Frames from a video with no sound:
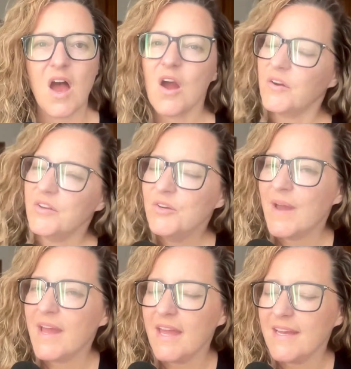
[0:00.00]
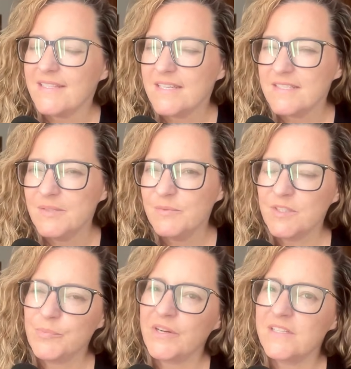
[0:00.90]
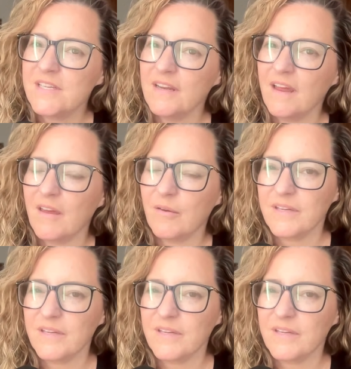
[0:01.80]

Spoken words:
Are you a Disney World person who